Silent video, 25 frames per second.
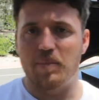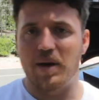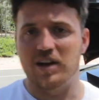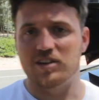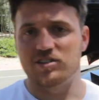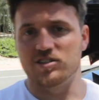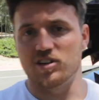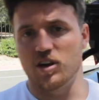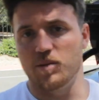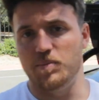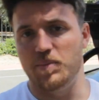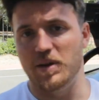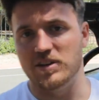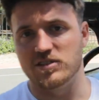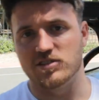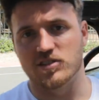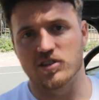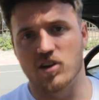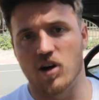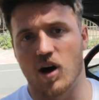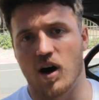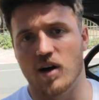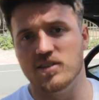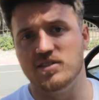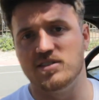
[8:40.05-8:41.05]
based on a piece
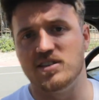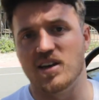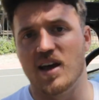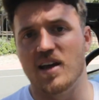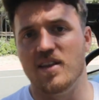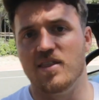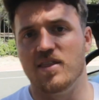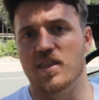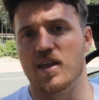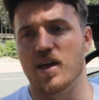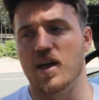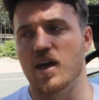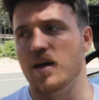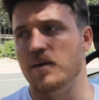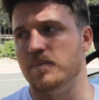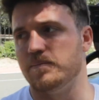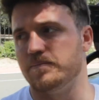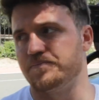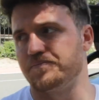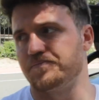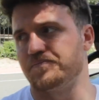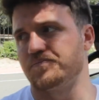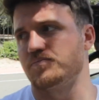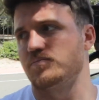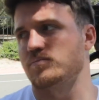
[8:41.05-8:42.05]
of content that
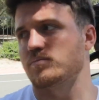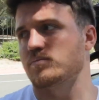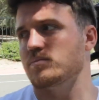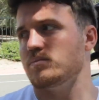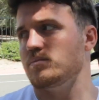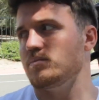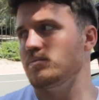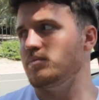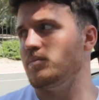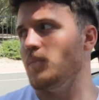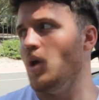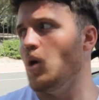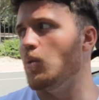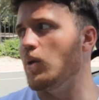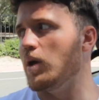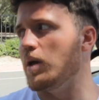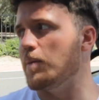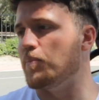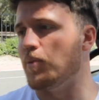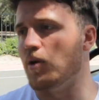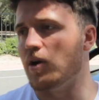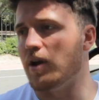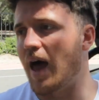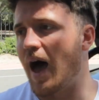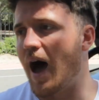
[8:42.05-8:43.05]
we
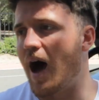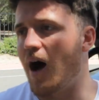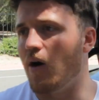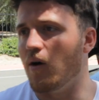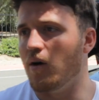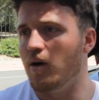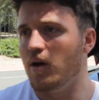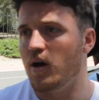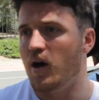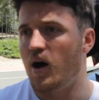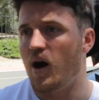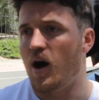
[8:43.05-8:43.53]
put out,